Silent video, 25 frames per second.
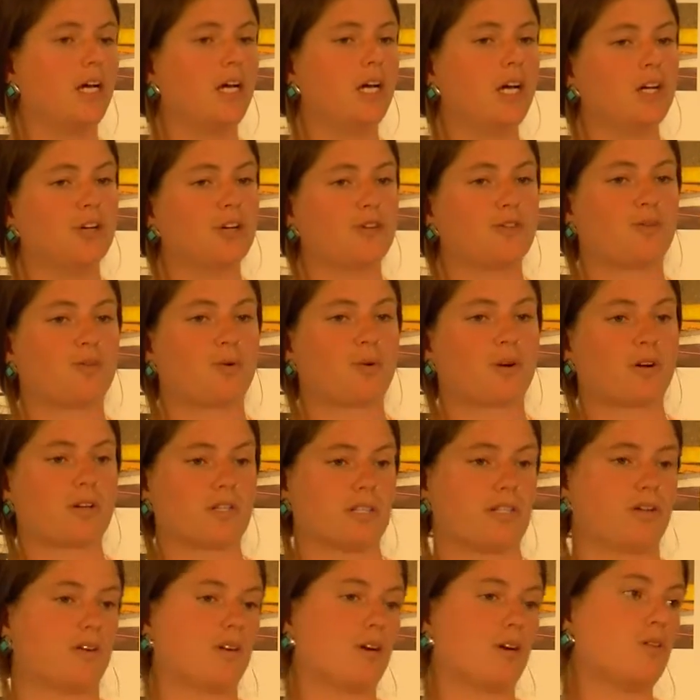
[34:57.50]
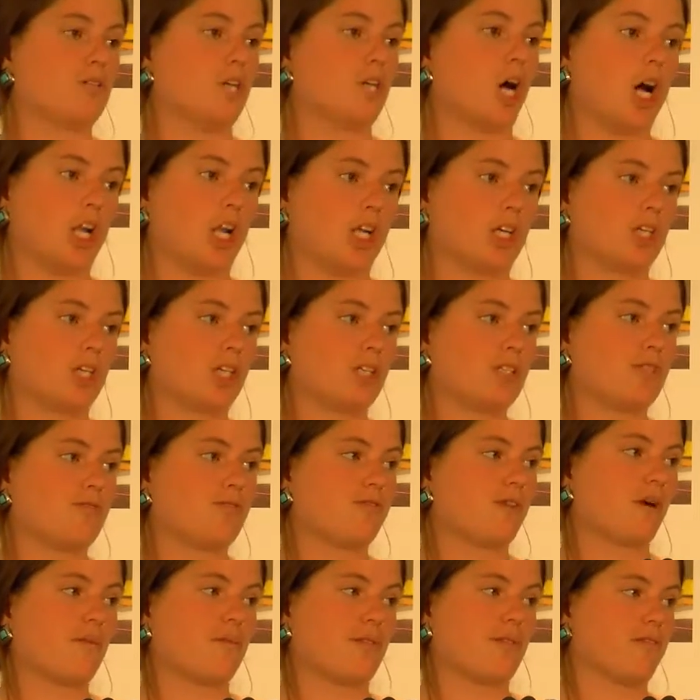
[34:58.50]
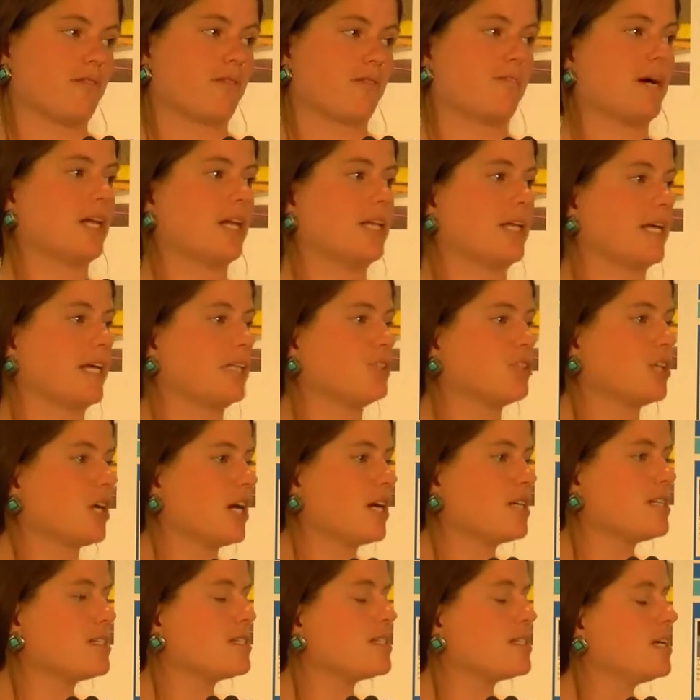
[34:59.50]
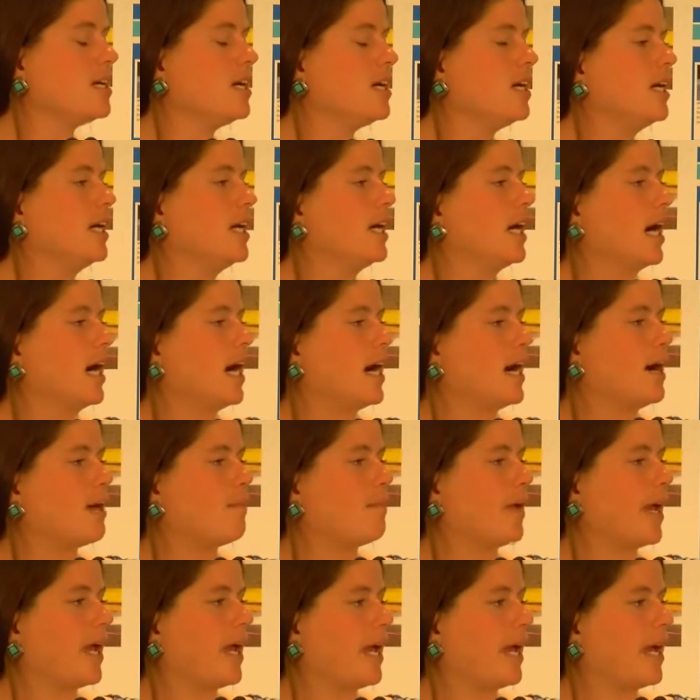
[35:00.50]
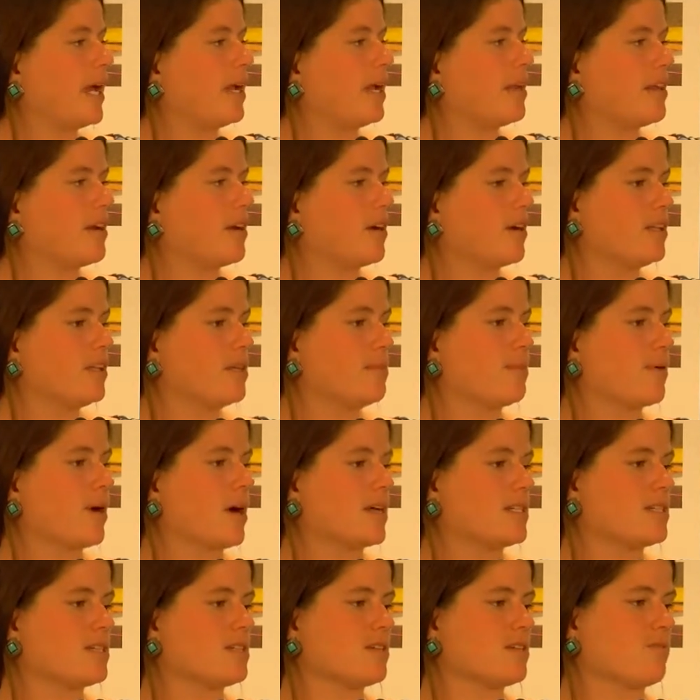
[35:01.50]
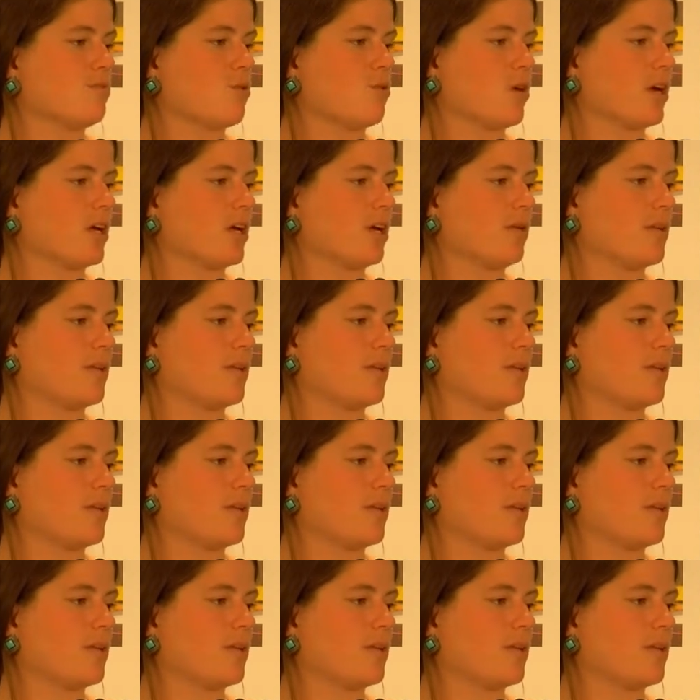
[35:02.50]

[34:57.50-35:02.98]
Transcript: for $0 from the Vermont Land Trust. And they're in the process of working with